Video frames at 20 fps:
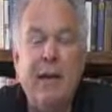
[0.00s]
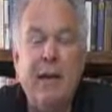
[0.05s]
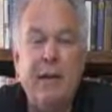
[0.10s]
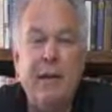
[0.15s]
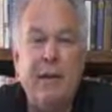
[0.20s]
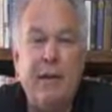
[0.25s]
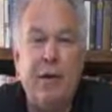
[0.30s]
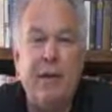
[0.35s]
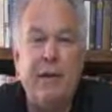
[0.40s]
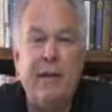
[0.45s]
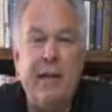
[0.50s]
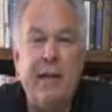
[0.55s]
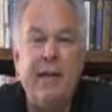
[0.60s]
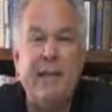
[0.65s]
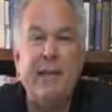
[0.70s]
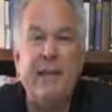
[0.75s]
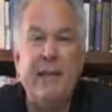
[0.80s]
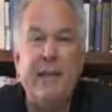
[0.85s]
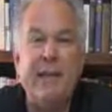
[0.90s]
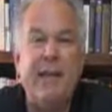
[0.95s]
So it's
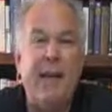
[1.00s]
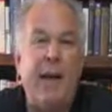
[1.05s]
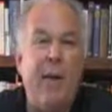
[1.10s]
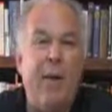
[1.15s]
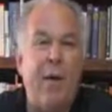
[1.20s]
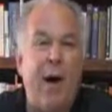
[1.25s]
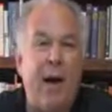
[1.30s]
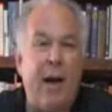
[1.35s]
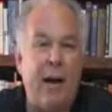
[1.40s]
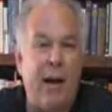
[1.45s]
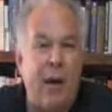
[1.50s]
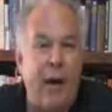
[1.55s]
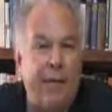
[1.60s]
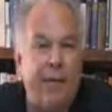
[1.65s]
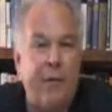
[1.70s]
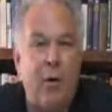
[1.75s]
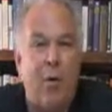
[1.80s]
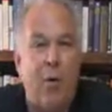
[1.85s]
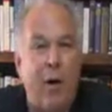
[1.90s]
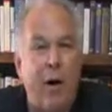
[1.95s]
easy to say, well, I don't
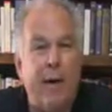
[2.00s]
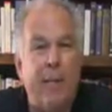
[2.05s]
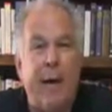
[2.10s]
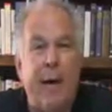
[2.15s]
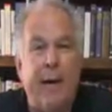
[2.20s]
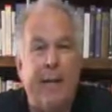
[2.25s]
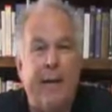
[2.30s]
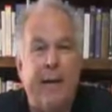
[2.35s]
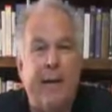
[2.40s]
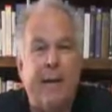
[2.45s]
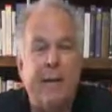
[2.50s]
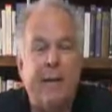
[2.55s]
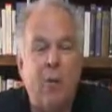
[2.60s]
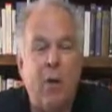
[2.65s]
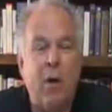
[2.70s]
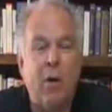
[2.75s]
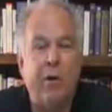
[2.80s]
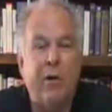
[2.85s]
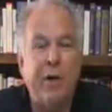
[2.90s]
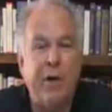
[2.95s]
have to worry about this.
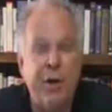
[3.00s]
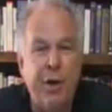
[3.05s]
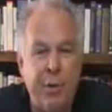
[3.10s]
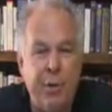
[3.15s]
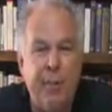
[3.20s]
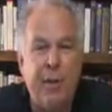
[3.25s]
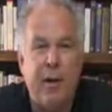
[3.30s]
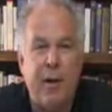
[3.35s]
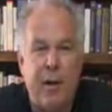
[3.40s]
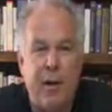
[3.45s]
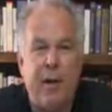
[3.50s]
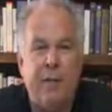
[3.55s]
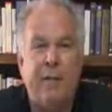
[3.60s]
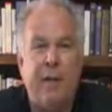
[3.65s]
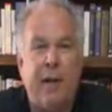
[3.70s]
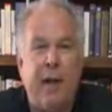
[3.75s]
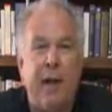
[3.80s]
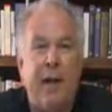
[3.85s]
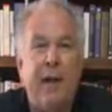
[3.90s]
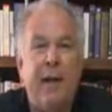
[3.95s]
Well,
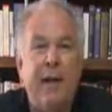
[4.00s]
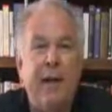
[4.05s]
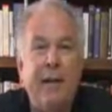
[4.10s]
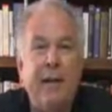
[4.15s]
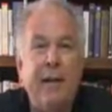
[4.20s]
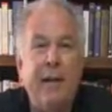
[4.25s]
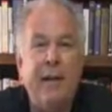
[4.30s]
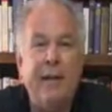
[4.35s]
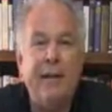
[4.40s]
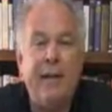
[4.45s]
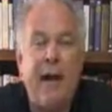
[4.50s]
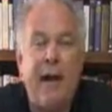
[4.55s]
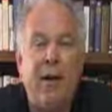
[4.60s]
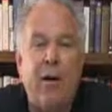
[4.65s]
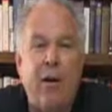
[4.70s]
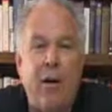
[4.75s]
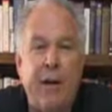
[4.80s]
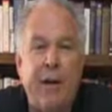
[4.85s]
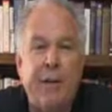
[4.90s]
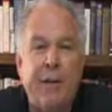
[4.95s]
cumulatively, that'll
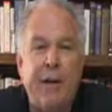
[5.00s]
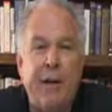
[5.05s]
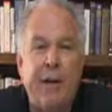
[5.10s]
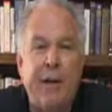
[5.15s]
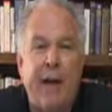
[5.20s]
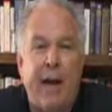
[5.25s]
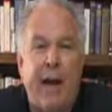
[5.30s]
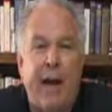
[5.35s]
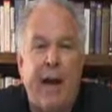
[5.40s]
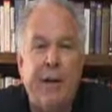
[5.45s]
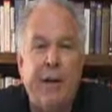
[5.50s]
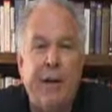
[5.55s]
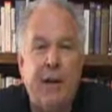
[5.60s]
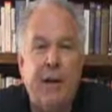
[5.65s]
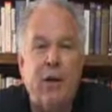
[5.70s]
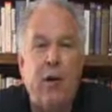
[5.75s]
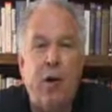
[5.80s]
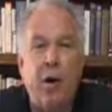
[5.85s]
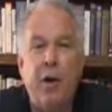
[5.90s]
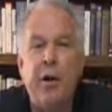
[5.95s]
hurt you in the end.
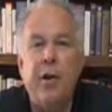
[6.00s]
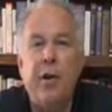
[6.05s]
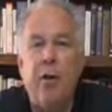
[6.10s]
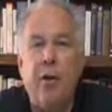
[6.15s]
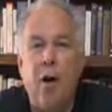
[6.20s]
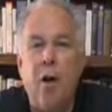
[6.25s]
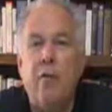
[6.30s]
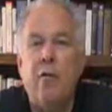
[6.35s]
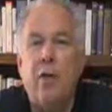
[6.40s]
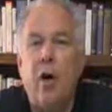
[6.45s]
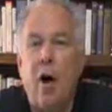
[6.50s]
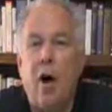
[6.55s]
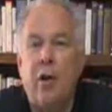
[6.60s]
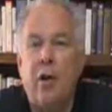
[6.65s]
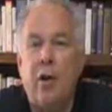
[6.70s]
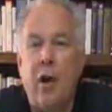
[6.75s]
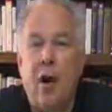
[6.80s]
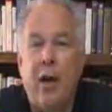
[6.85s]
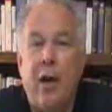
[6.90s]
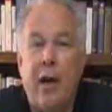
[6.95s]
It'll hurt your
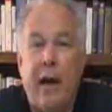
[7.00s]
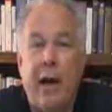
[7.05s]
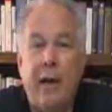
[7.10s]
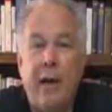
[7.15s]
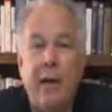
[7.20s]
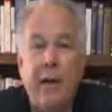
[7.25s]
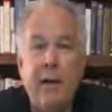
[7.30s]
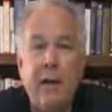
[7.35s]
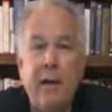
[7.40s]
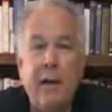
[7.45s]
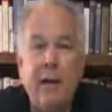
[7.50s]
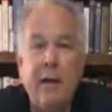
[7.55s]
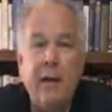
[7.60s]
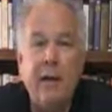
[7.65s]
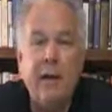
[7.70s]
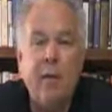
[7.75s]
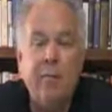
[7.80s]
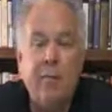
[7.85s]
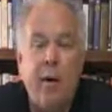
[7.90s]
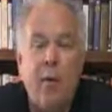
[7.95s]
overall learning,
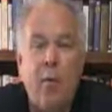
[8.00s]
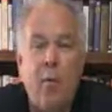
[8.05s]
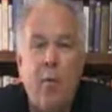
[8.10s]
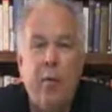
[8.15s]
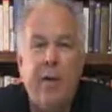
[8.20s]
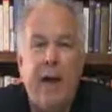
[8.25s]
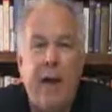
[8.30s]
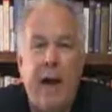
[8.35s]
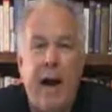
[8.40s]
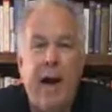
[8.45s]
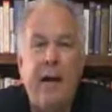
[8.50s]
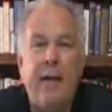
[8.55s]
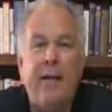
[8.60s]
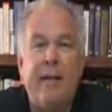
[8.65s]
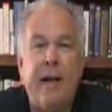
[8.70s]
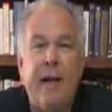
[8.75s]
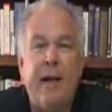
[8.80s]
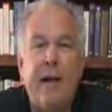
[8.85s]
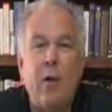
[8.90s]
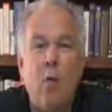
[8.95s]
but more than
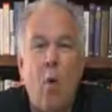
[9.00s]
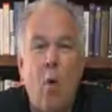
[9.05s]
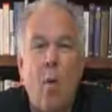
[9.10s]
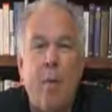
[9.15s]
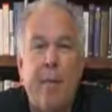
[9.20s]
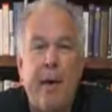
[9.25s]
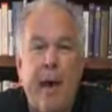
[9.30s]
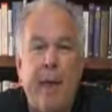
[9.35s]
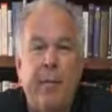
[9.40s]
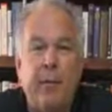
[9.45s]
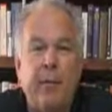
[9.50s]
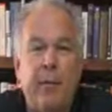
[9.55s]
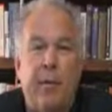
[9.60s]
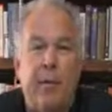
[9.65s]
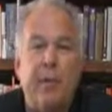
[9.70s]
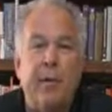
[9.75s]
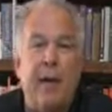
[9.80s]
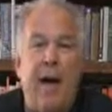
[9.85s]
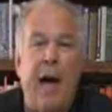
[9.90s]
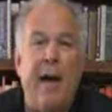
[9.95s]
anything, you won't be able to
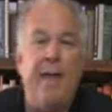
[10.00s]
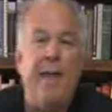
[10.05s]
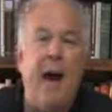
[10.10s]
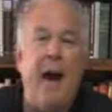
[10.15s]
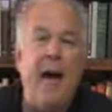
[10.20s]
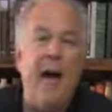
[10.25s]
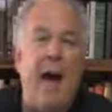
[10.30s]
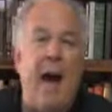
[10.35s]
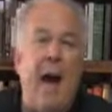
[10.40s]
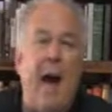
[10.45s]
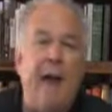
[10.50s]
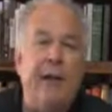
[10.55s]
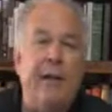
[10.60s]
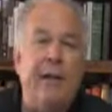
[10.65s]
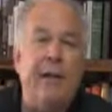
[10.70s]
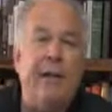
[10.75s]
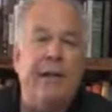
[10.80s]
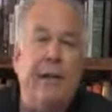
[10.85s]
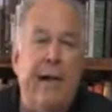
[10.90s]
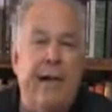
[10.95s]
apply that
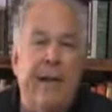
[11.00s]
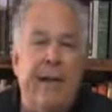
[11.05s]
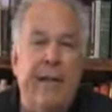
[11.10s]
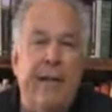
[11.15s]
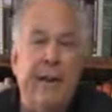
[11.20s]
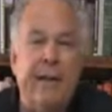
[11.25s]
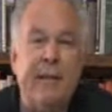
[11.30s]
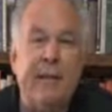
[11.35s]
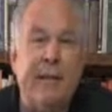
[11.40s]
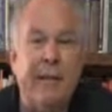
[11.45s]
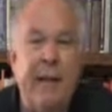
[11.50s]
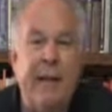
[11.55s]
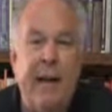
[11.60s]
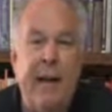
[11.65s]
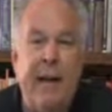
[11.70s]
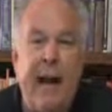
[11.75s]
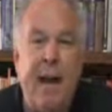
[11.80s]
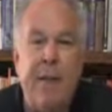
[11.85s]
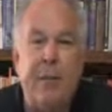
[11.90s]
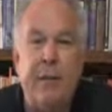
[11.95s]
knowledge in
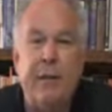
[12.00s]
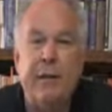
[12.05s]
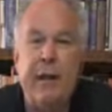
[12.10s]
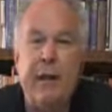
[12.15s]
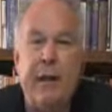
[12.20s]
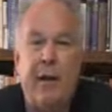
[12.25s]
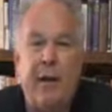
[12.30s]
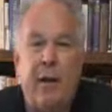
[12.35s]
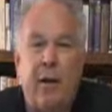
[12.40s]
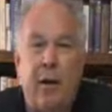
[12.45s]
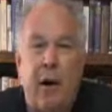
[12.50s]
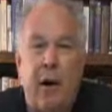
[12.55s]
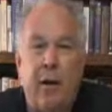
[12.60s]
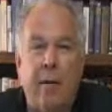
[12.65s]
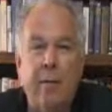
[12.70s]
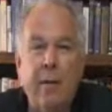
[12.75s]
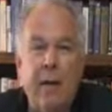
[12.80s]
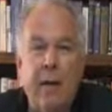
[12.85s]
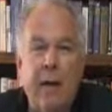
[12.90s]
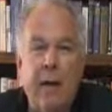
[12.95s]
a
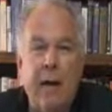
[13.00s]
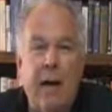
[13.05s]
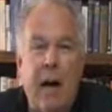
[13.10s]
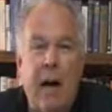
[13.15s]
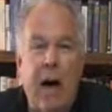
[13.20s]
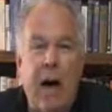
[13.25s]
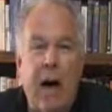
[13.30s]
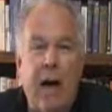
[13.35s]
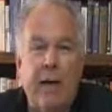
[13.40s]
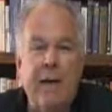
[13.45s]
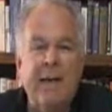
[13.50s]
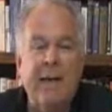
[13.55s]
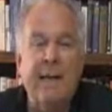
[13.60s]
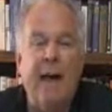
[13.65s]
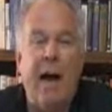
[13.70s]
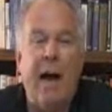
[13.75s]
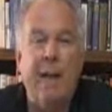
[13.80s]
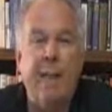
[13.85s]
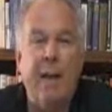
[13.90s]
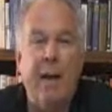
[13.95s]
particular
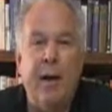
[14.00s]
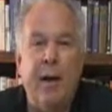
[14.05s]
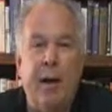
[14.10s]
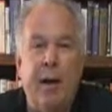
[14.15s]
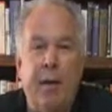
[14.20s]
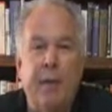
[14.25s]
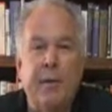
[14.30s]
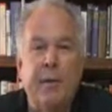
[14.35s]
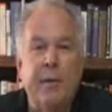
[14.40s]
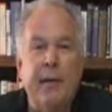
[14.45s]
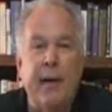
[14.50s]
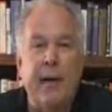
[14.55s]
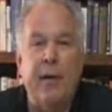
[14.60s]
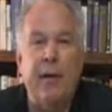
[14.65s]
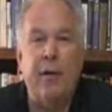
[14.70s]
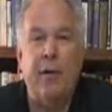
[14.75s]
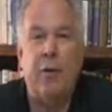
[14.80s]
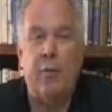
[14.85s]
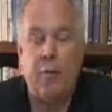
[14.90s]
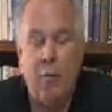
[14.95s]
assignment or a
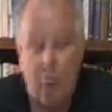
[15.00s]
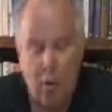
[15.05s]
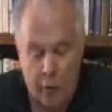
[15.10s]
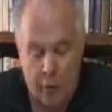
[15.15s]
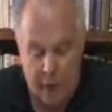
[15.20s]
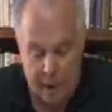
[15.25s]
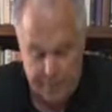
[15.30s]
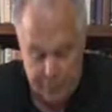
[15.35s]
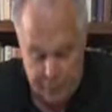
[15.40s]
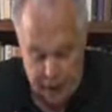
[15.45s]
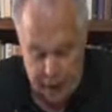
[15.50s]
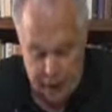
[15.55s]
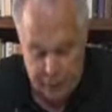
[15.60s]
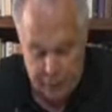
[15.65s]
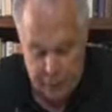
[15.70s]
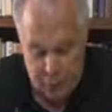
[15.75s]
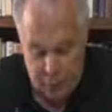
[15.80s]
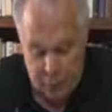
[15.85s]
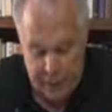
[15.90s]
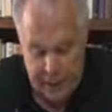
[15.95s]
particular
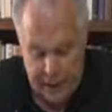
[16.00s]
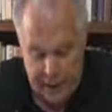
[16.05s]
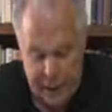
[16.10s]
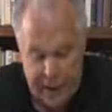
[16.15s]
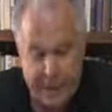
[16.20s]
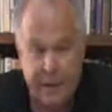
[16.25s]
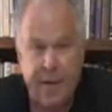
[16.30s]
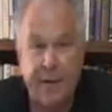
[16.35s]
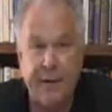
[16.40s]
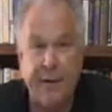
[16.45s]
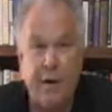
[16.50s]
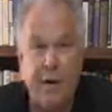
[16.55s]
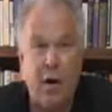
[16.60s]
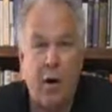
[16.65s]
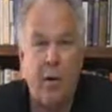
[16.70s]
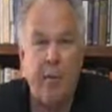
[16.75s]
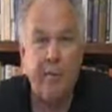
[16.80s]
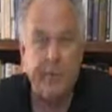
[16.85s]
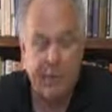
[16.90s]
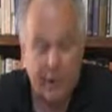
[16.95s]
roll-up toward the end of the
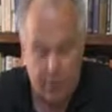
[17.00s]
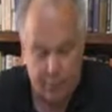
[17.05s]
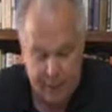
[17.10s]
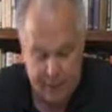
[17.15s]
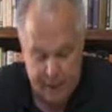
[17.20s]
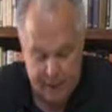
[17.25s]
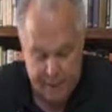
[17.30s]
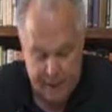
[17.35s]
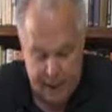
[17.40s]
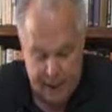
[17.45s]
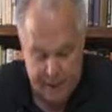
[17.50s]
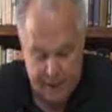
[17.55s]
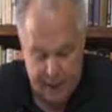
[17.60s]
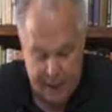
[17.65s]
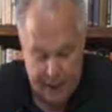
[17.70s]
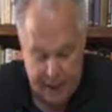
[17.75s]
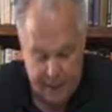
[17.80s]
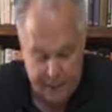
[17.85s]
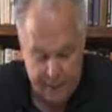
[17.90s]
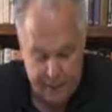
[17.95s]
term. So keep that in
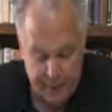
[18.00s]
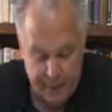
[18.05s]
mind.